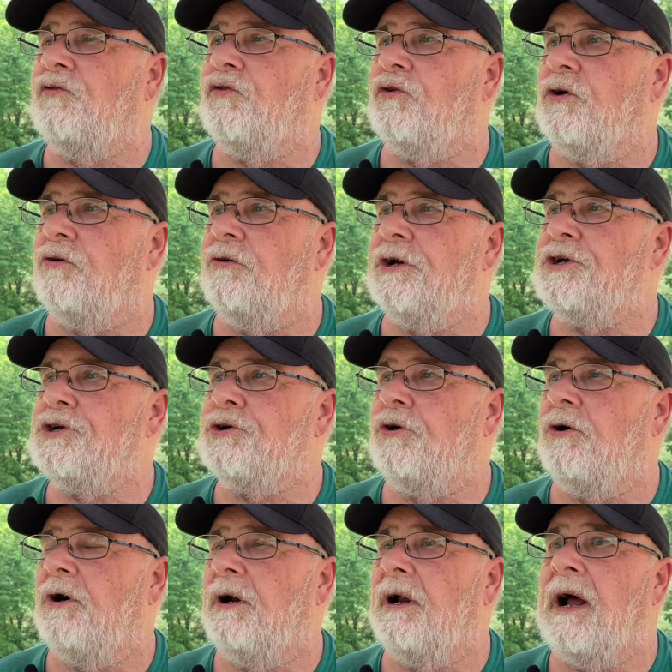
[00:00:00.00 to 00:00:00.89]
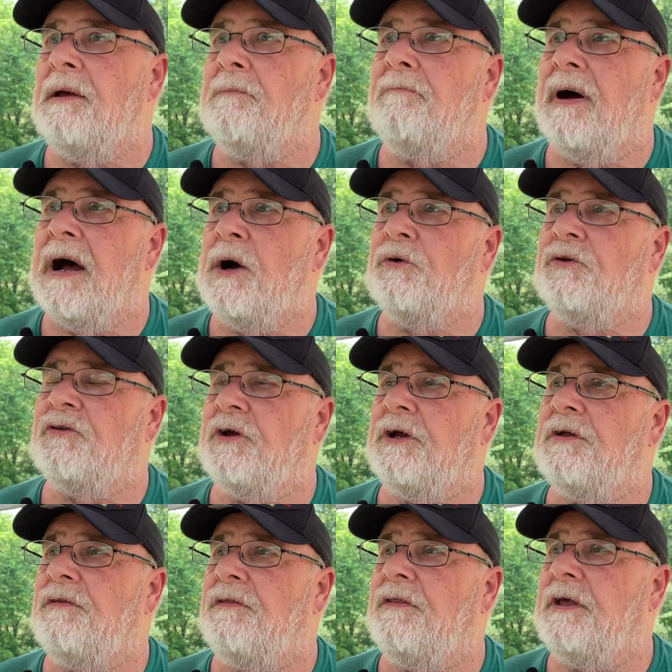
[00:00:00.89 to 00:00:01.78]
story short, I
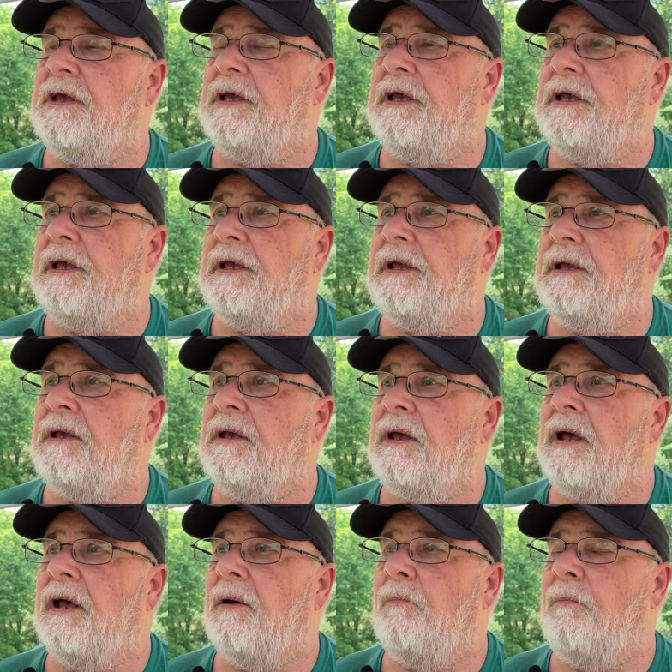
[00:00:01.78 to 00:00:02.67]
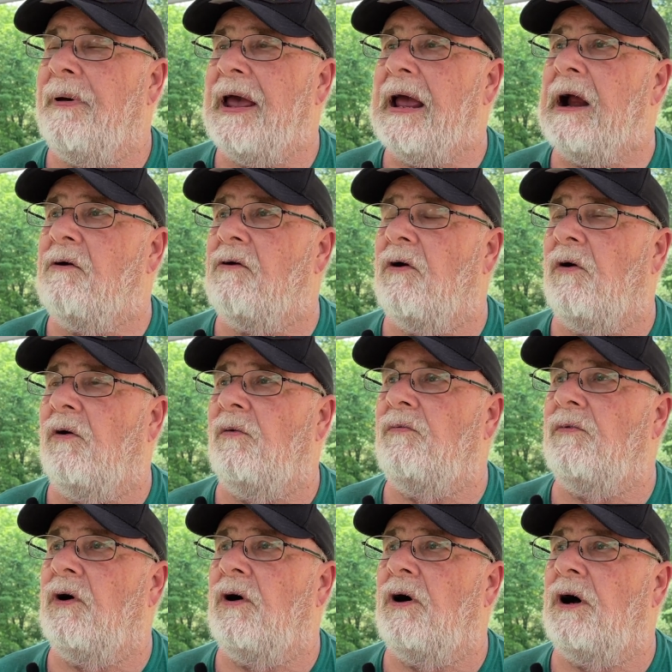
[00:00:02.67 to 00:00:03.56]
mounted the barrel
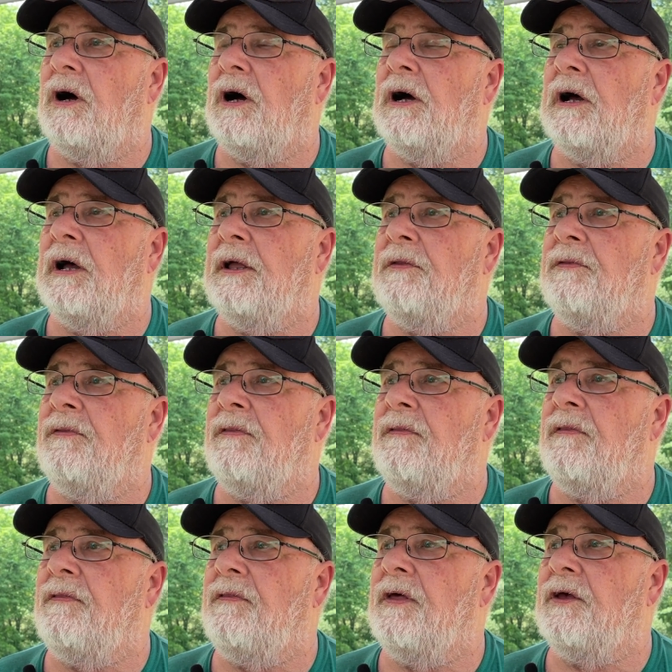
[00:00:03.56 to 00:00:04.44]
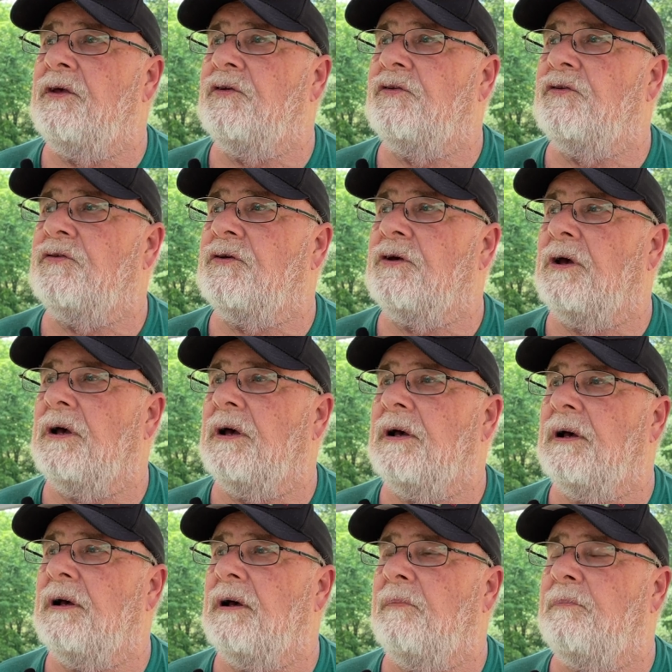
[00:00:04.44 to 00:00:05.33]
on this
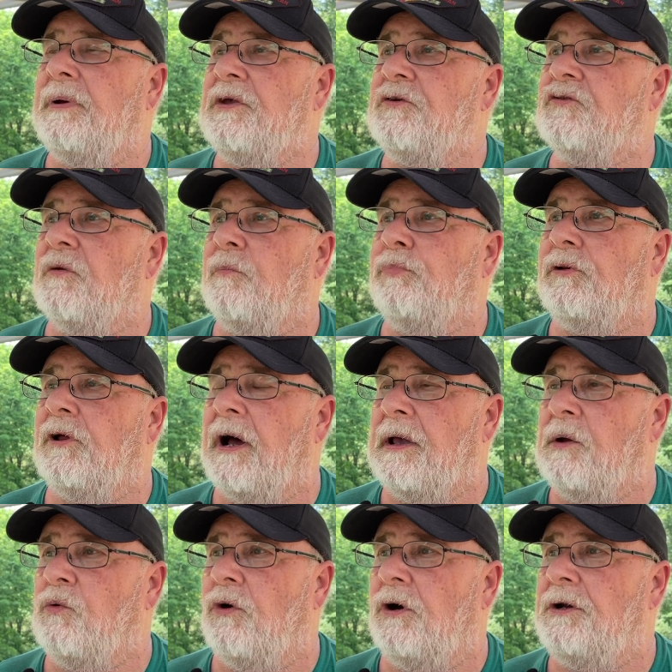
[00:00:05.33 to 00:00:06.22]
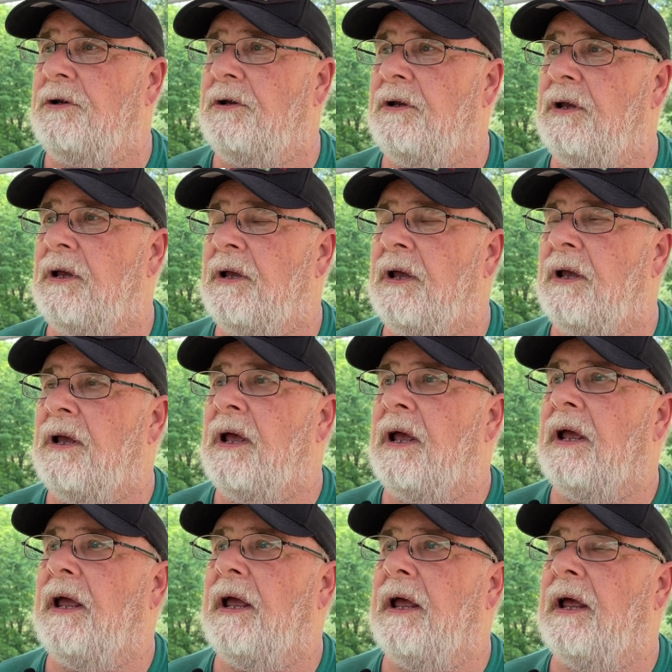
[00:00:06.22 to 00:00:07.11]
piece of plywood
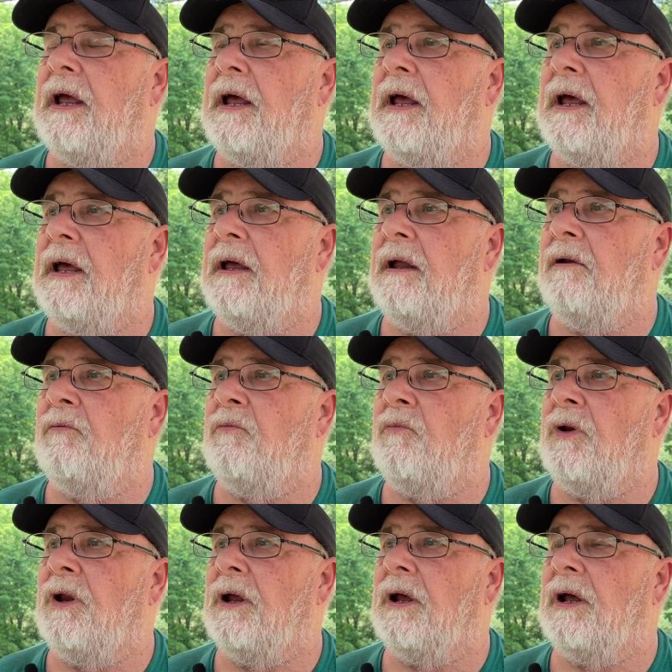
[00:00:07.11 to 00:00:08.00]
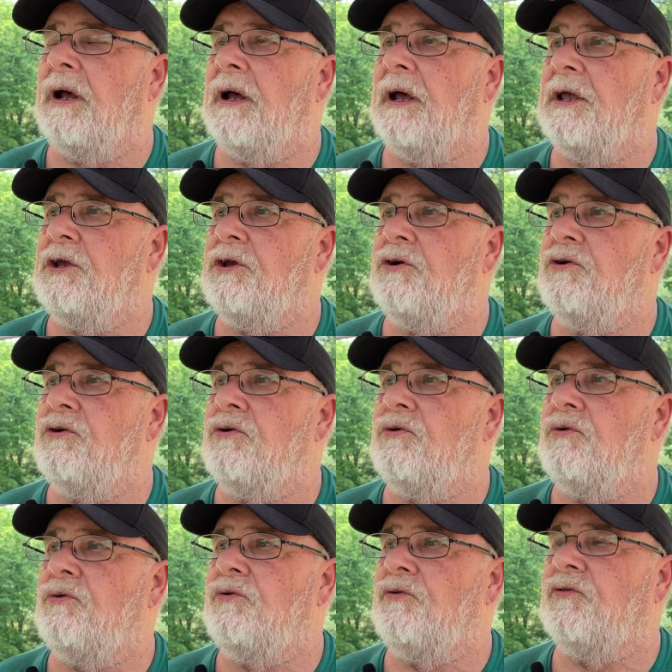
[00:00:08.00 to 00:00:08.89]
and
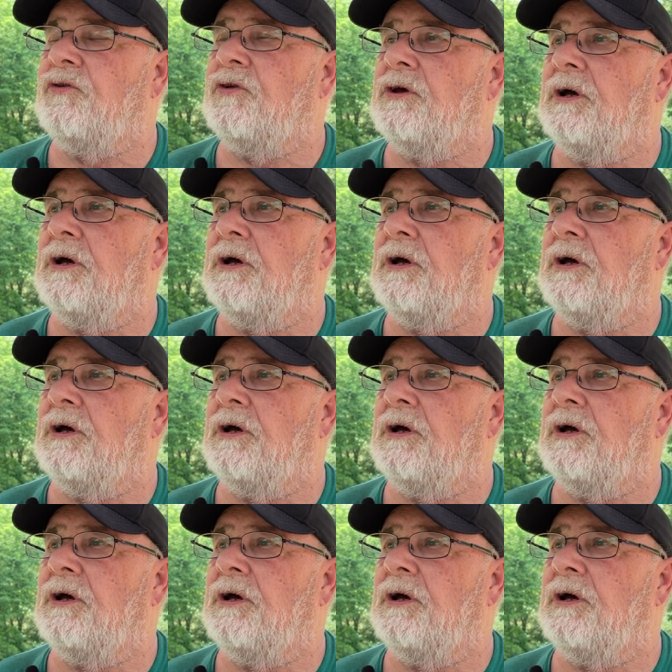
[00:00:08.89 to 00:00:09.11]
used